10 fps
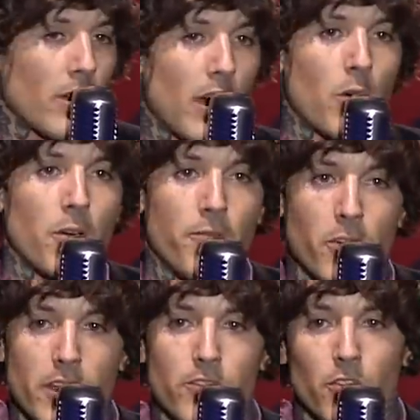I was a
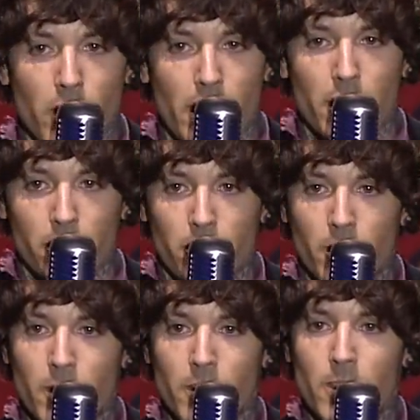fucking drug addict.
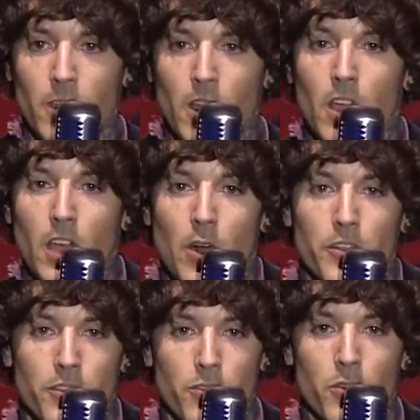I was
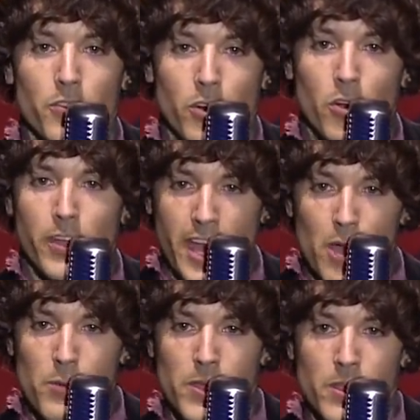addicted to a drug called
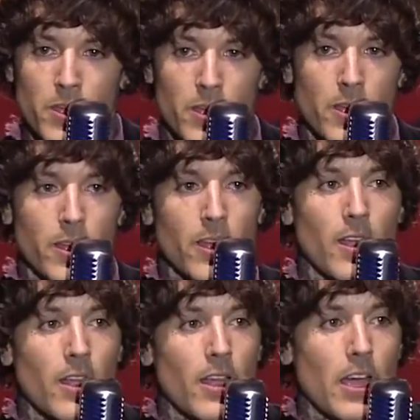ketamine.
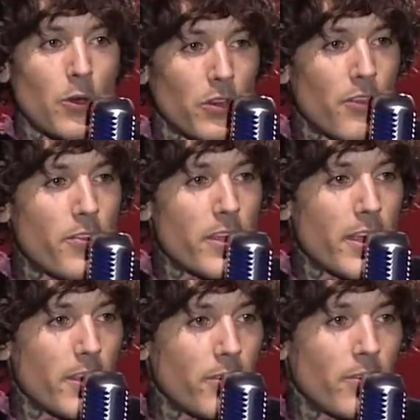I was on it for
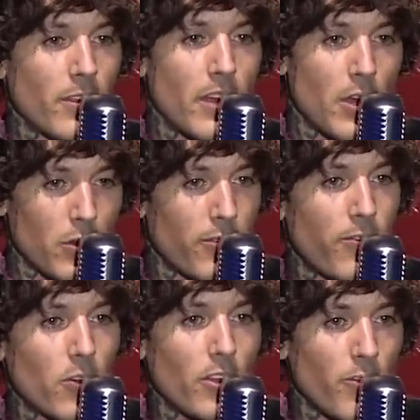years and I was
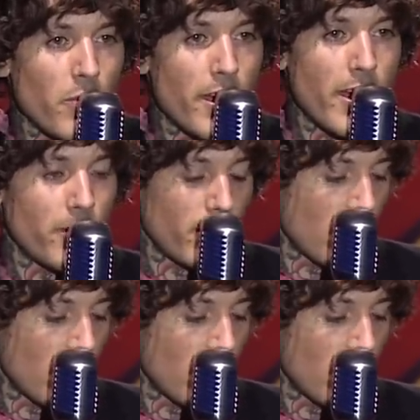fucked off my head.